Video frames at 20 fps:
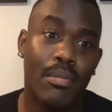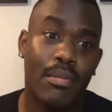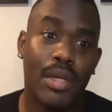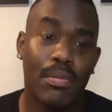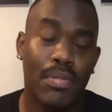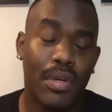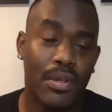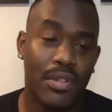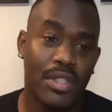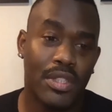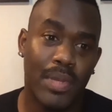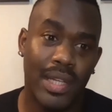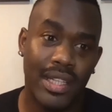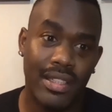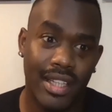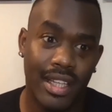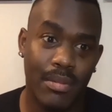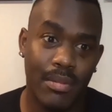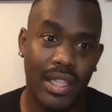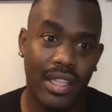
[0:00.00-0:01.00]
But post
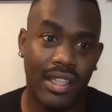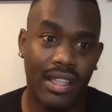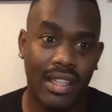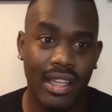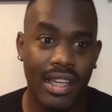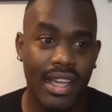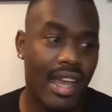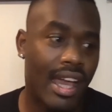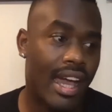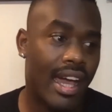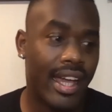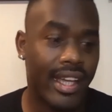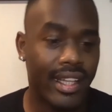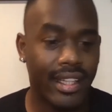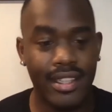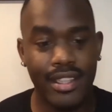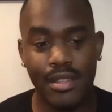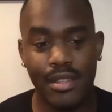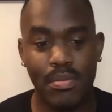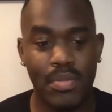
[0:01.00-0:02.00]
pandemic, I
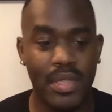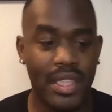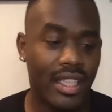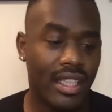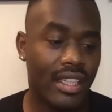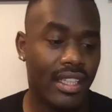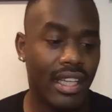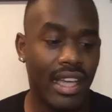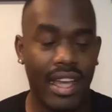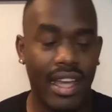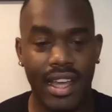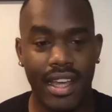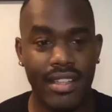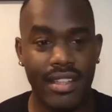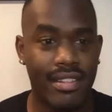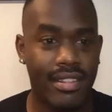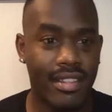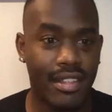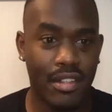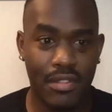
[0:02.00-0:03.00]
could be at
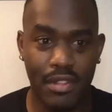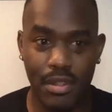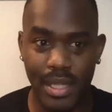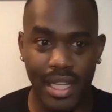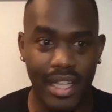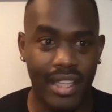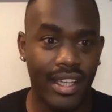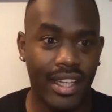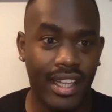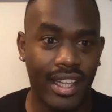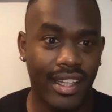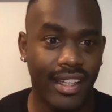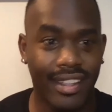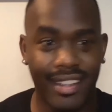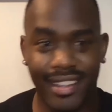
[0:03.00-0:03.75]
Center for Ballet,